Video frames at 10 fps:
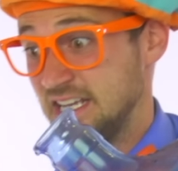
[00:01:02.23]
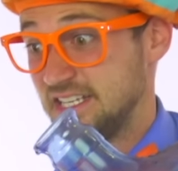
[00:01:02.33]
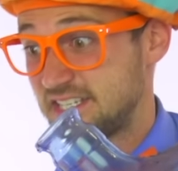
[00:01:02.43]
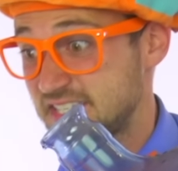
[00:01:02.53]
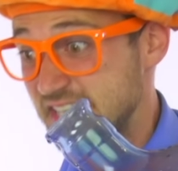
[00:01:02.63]

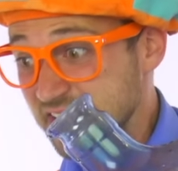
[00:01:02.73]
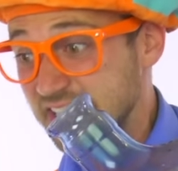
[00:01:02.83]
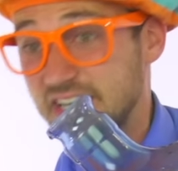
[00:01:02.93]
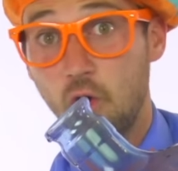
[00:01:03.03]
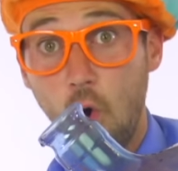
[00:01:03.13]

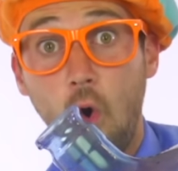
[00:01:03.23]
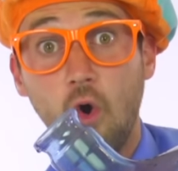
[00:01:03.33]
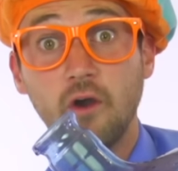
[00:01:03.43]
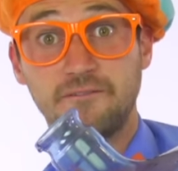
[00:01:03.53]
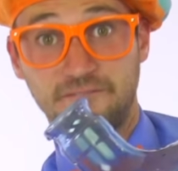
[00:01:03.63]
Sink
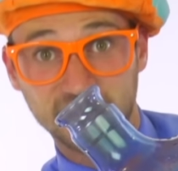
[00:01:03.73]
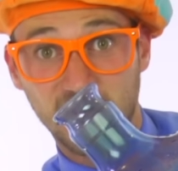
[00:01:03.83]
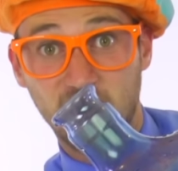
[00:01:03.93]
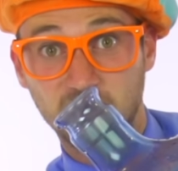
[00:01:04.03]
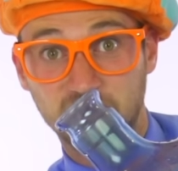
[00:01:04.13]
or
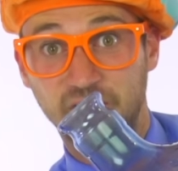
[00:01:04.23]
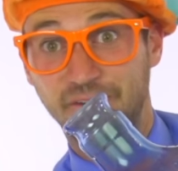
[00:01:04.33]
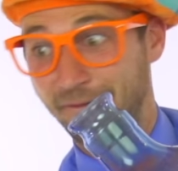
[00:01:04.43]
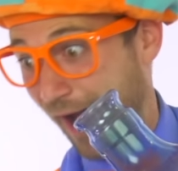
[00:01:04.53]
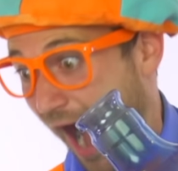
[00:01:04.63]
Float.
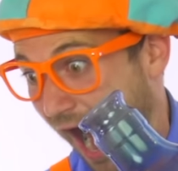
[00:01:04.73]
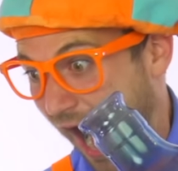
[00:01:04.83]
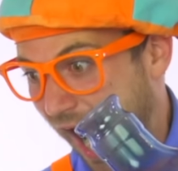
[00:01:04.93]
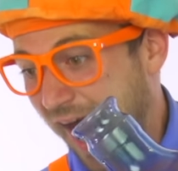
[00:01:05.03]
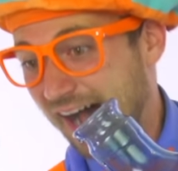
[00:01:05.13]

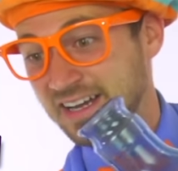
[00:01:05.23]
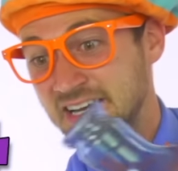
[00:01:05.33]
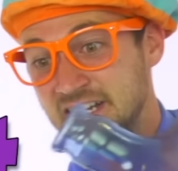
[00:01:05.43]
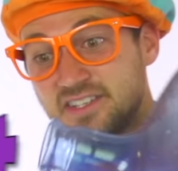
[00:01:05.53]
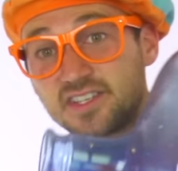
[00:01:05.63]

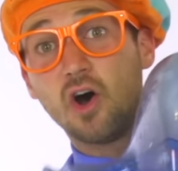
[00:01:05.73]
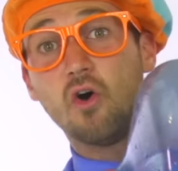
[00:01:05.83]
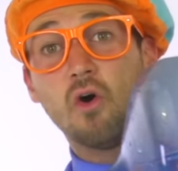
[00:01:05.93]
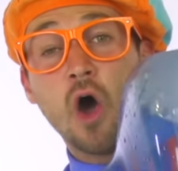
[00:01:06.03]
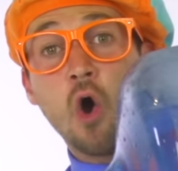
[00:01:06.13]

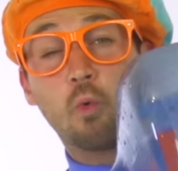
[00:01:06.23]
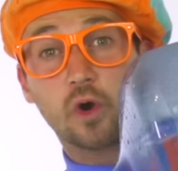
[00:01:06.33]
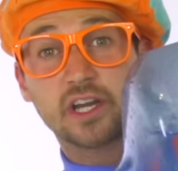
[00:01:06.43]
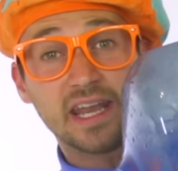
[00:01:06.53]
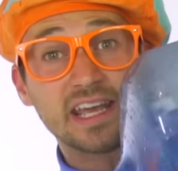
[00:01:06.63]
So,
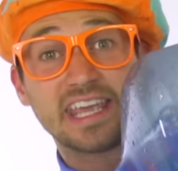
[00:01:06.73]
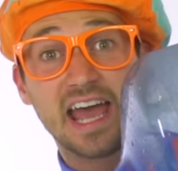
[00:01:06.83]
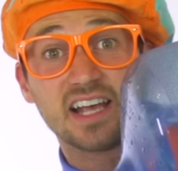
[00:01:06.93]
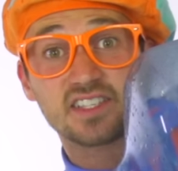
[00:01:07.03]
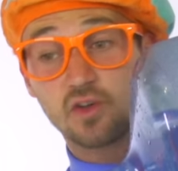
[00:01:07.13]
we're gonna
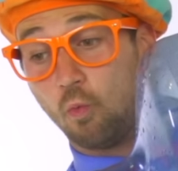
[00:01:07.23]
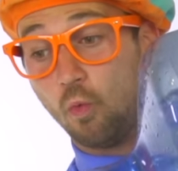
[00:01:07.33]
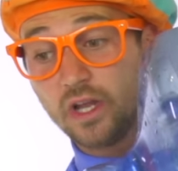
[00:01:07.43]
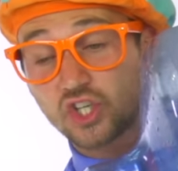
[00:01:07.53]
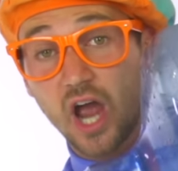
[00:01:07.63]
guess
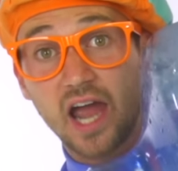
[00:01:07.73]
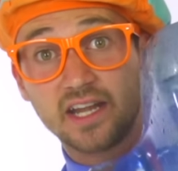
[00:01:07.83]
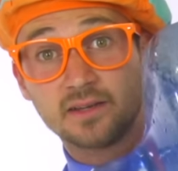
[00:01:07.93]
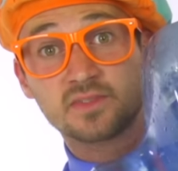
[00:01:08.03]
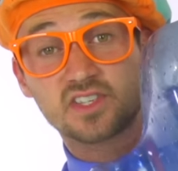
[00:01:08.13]
which
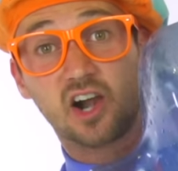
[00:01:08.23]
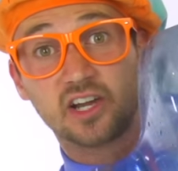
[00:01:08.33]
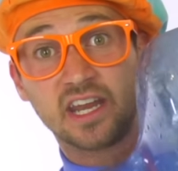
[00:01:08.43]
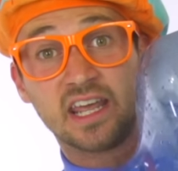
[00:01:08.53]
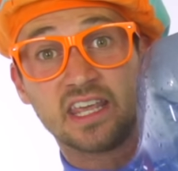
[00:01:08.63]
items are
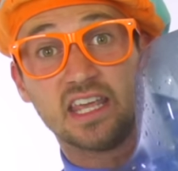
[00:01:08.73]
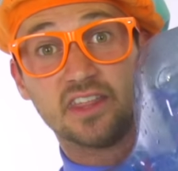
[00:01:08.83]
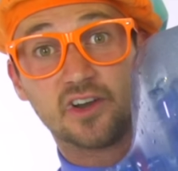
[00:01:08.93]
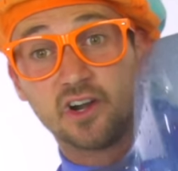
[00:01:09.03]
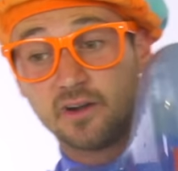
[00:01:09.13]
gonna
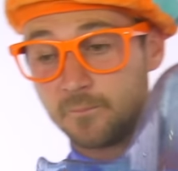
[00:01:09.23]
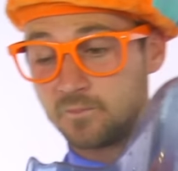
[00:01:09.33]
either